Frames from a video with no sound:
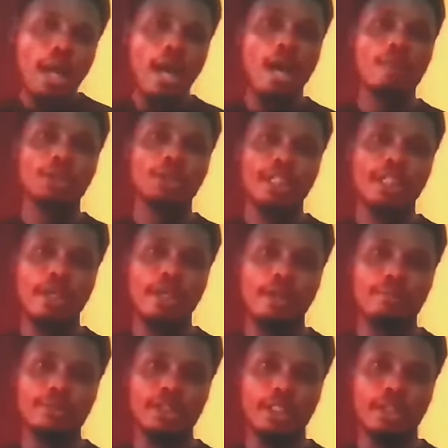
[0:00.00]
how much air
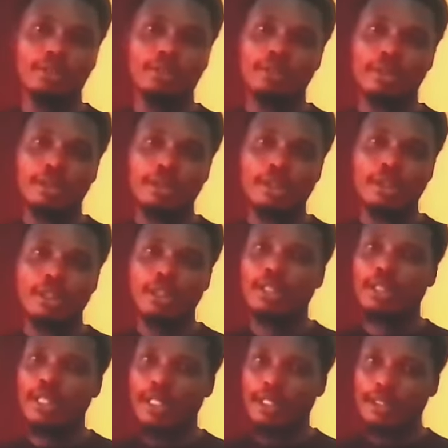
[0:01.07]
comes in.
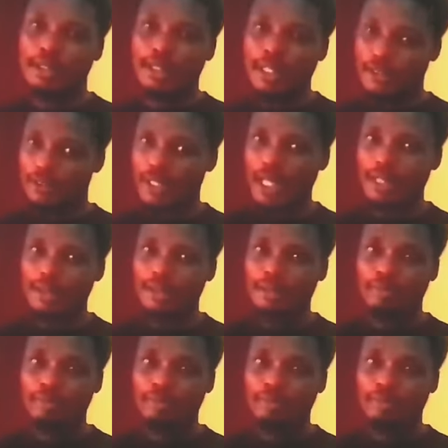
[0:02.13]
Let's do that.